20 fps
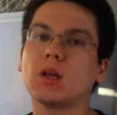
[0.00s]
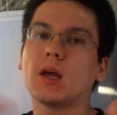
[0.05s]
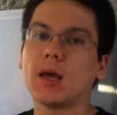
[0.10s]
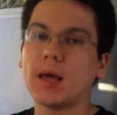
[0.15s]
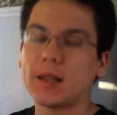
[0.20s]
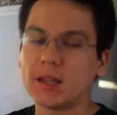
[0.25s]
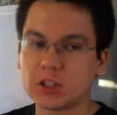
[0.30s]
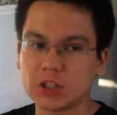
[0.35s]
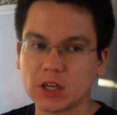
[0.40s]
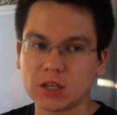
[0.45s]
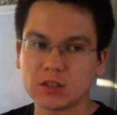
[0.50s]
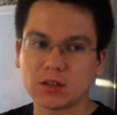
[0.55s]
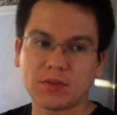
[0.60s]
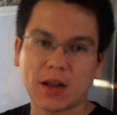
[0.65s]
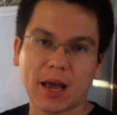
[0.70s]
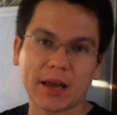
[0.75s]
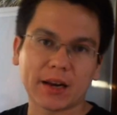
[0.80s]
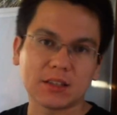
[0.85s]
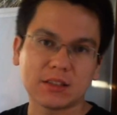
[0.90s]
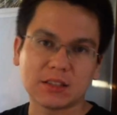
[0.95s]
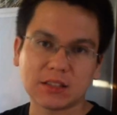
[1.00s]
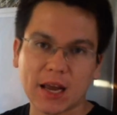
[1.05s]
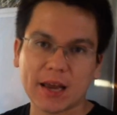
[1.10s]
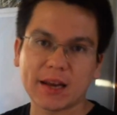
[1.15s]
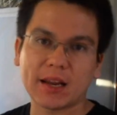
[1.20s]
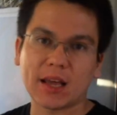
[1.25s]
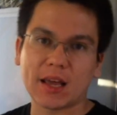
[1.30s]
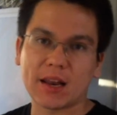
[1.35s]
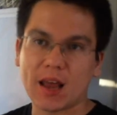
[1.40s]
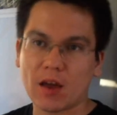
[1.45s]
and the change of line of
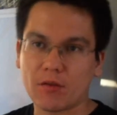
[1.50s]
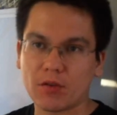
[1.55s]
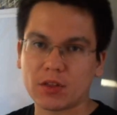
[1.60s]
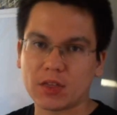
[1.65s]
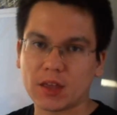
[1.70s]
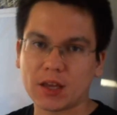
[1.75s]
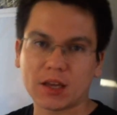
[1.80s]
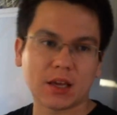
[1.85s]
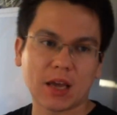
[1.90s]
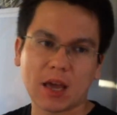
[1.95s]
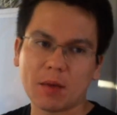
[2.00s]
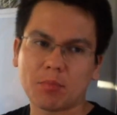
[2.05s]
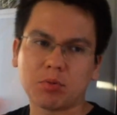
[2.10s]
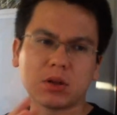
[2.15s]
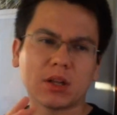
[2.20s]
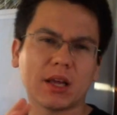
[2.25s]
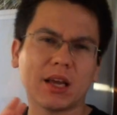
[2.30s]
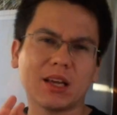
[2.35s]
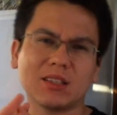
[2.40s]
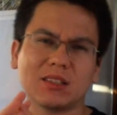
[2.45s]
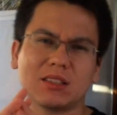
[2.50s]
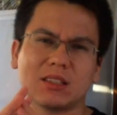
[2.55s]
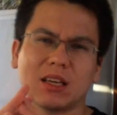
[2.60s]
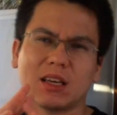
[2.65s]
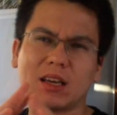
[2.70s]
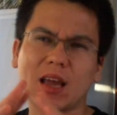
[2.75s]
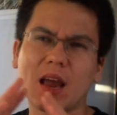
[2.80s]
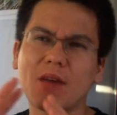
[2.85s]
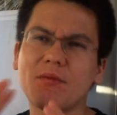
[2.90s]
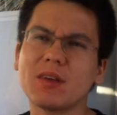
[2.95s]
sight and everything, it plays
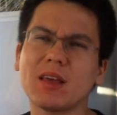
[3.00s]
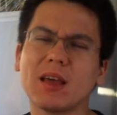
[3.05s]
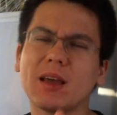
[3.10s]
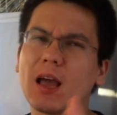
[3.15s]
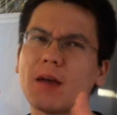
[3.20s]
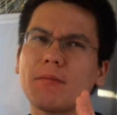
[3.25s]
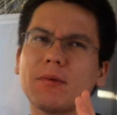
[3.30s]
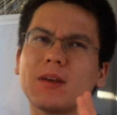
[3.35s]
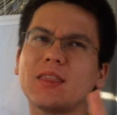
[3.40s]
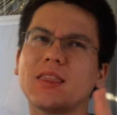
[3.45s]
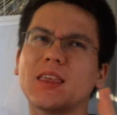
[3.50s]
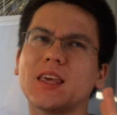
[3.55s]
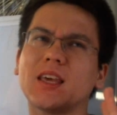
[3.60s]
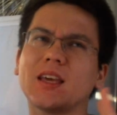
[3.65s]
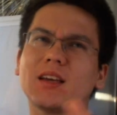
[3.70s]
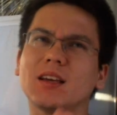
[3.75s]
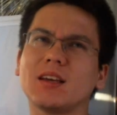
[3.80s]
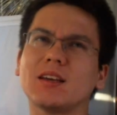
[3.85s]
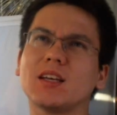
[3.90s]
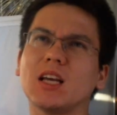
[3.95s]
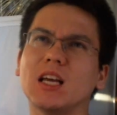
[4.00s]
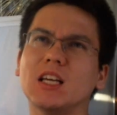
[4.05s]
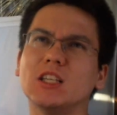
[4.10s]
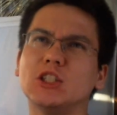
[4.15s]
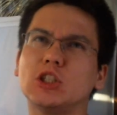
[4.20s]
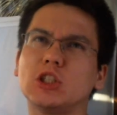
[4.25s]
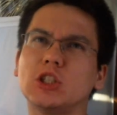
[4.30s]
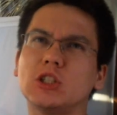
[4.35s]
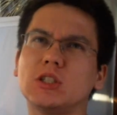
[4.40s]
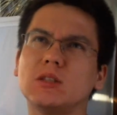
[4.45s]
everything
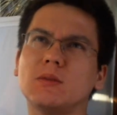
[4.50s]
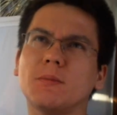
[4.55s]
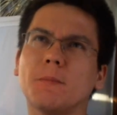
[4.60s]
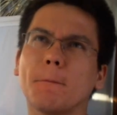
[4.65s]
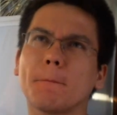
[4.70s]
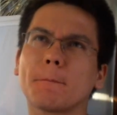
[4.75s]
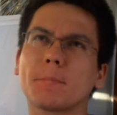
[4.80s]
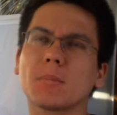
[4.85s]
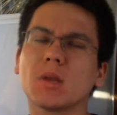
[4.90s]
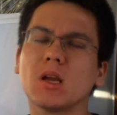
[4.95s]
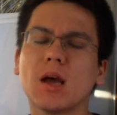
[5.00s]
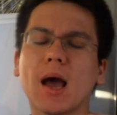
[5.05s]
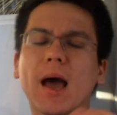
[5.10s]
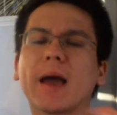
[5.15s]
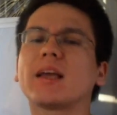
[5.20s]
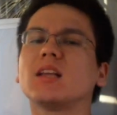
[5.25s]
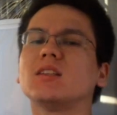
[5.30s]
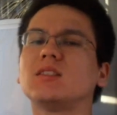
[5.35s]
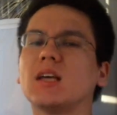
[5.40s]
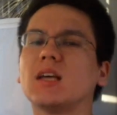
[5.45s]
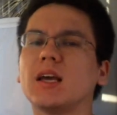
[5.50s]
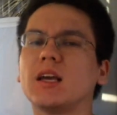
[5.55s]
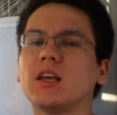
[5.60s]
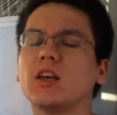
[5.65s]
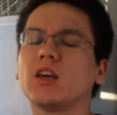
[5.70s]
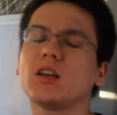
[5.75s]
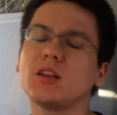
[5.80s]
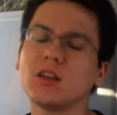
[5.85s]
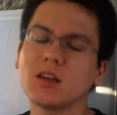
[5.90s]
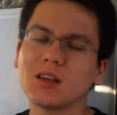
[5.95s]
is. I can say
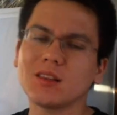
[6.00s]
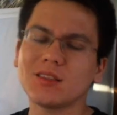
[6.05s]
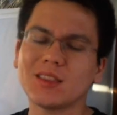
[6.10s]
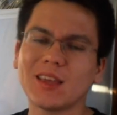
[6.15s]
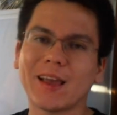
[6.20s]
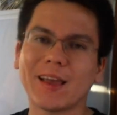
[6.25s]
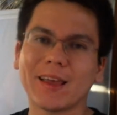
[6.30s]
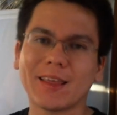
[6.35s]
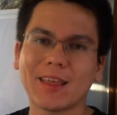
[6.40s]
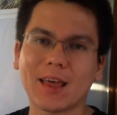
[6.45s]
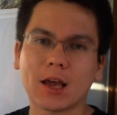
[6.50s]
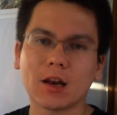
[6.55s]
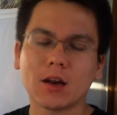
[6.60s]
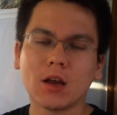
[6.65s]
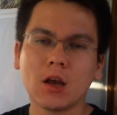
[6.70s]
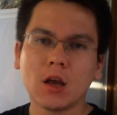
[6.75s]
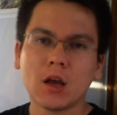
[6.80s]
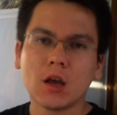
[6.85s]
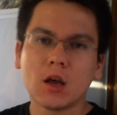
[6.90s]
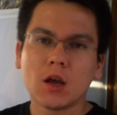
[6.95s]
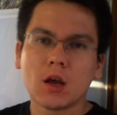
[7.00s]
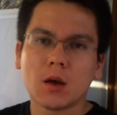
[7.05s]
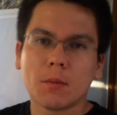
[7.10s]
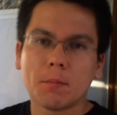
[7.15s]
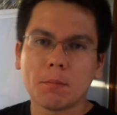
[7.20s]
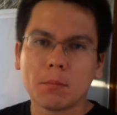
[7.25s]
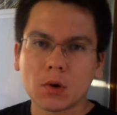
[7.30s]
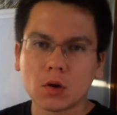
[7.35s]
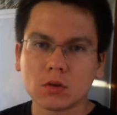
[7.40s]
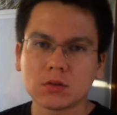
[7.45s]
you can say that
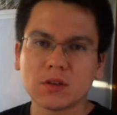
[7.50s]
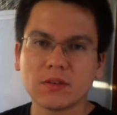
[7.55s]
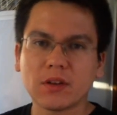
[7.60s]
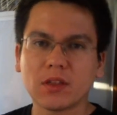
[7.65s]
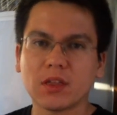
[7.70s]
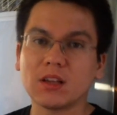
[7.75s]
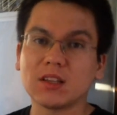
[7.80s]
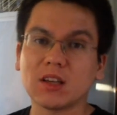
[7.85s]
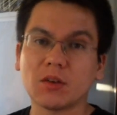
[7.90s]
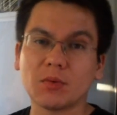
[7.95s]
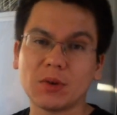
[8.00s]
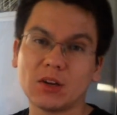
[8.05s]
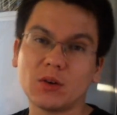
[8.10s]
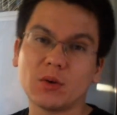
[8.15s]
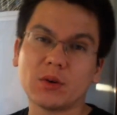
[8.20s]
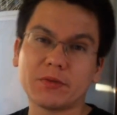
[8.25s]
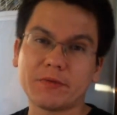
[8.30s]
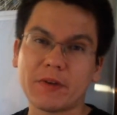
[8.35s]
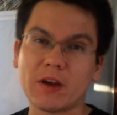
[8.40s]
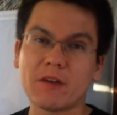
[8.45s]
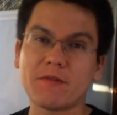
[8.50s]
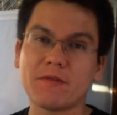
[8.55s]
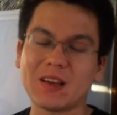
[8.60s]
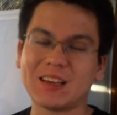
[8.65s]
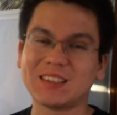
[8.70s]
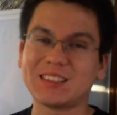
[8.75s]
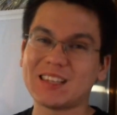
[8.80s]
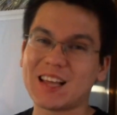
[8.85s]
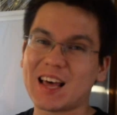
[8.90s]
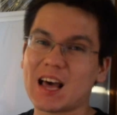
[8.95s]
most of the things that we knew in 5th
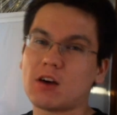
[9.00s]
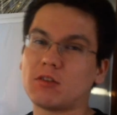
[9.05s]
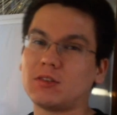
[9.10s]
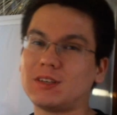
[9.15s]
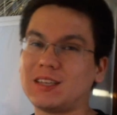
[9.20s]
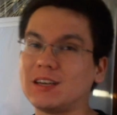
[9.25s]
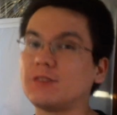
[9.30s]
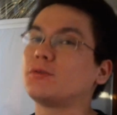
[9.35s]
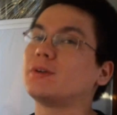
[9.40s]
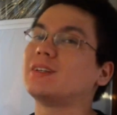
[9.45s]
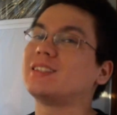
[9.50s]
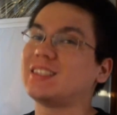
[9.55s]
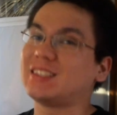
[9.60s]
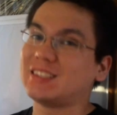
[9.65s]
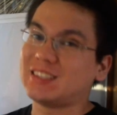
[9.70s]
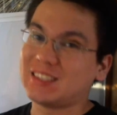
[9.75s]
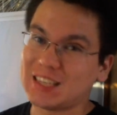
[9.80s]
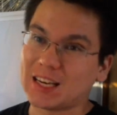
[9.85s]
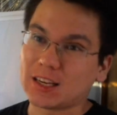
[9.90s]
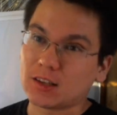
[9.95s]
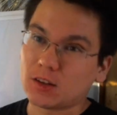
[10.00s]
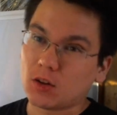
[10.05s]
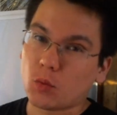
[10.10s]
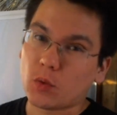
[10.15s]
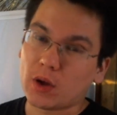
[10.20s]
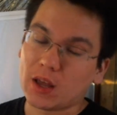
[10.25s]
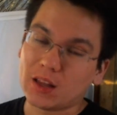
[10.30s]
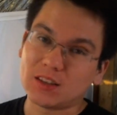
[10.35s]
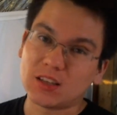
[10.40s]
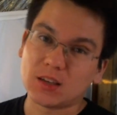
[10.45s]
is now different in 6th
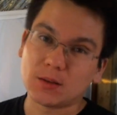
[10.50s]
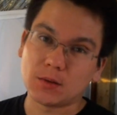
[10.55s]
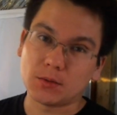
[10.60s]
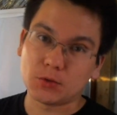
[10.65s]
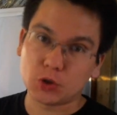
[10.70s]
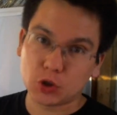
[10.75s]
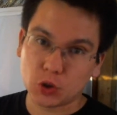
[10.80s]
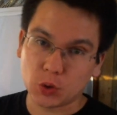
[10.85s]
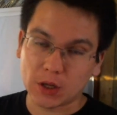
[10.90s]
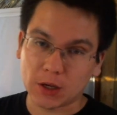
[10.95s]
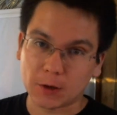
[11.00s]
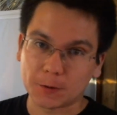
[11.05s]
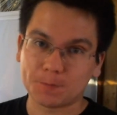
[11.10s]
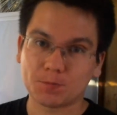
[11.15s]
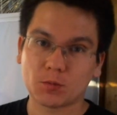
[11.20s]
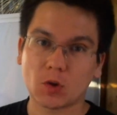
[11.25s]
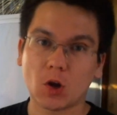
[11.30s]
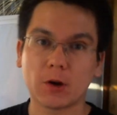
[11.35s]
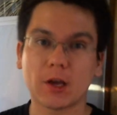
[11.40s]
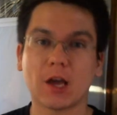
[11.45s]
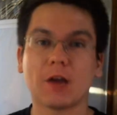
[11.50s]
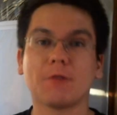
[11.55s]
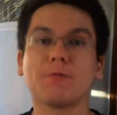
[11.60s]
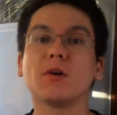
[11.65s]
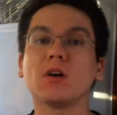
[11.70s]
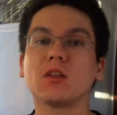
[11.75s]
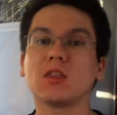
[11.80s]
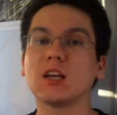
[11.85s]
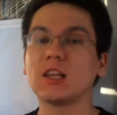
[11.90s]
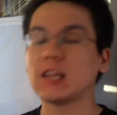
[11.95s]
in terms of shooting. Okay,
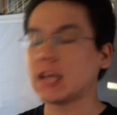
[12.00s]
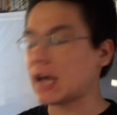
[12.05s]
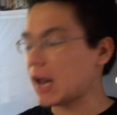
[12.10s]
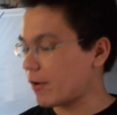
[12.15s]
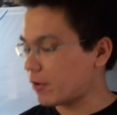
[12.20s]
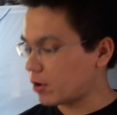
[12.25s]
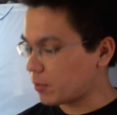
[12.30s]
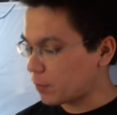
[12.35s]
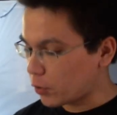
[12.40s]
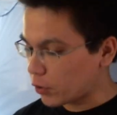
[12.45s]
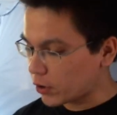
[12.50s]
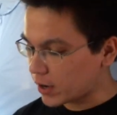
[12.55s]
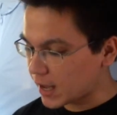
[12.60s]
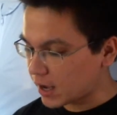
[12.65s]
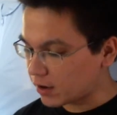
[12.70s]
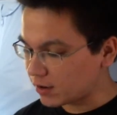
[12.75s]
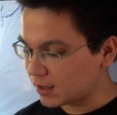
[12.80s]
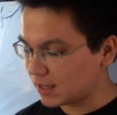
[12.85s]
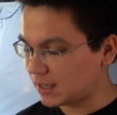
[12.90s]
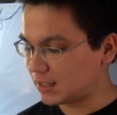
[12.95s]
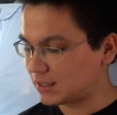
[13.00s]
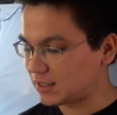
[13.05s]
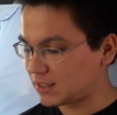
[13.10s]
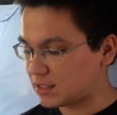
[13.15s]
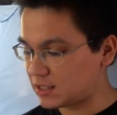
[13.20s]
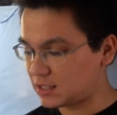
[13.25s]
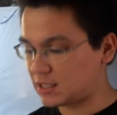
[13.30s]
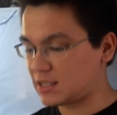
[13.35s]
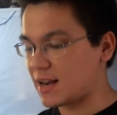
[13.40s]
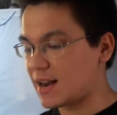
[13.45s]
first thing that I want to point out
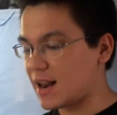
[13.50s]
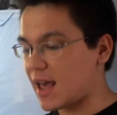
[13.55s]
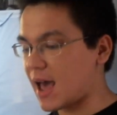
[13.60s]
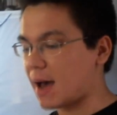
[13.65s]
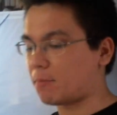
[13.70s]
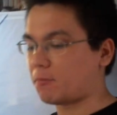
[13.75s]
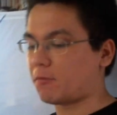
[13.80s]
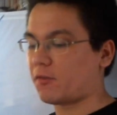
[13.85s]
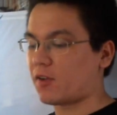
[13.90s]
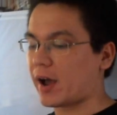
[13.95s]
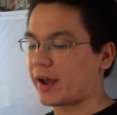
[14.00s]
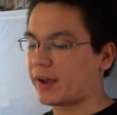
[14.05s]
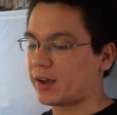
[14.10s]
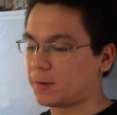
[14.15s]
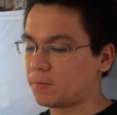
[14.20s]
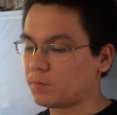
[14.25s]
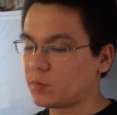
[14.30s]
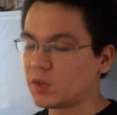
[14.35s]
is snap fire.